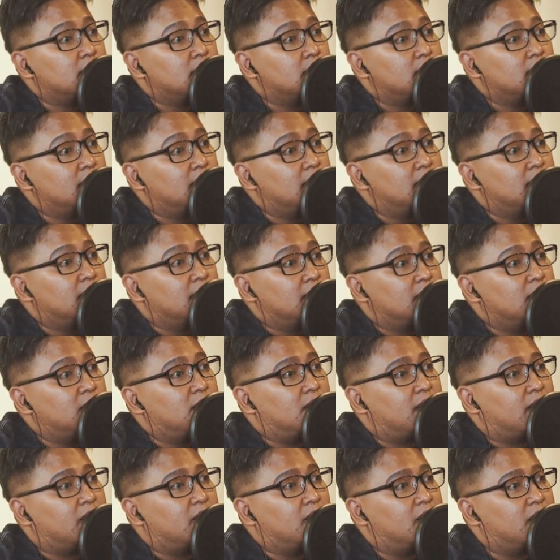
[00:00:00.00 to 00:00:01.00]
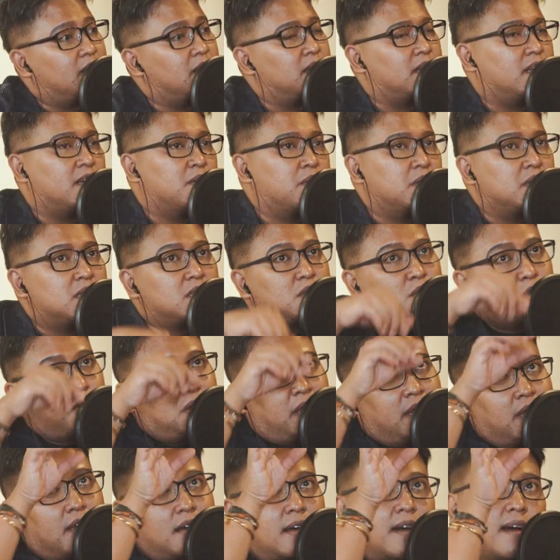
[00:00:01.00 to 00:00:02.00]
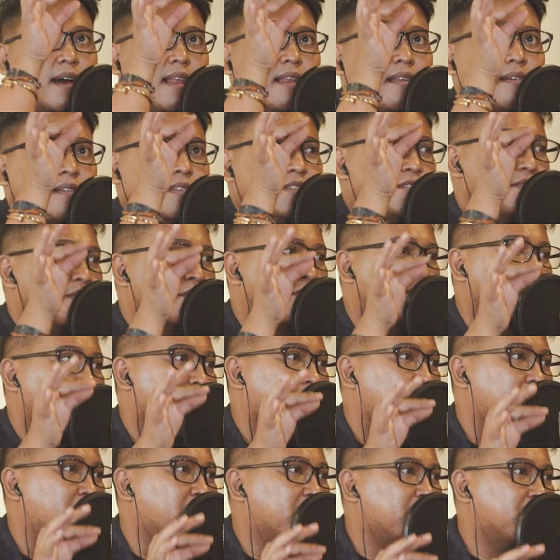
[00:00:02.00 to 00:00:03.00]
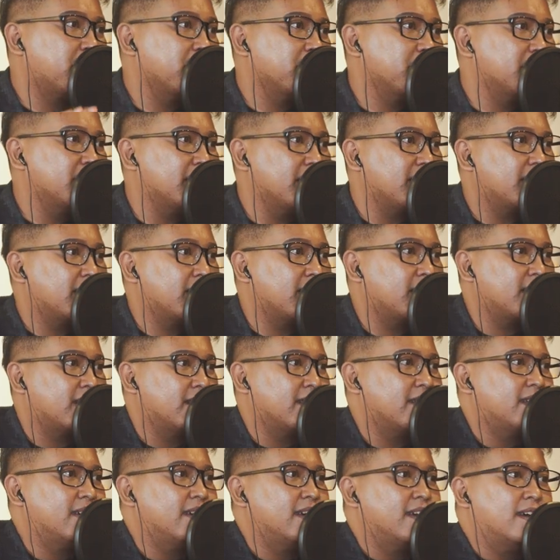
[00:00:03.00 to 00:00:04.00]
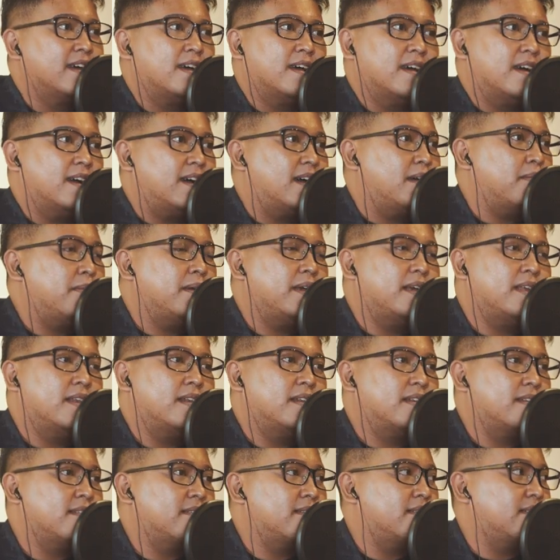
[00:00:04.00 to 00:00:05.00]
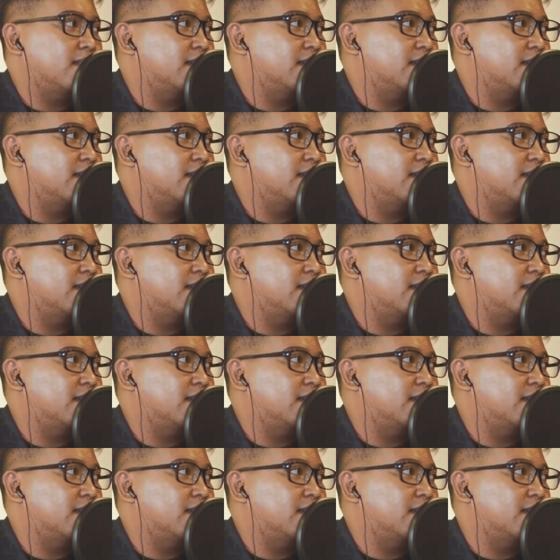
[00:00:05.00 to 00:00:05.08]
Yeah. You know, like they they were so like the color drop like that. I mean,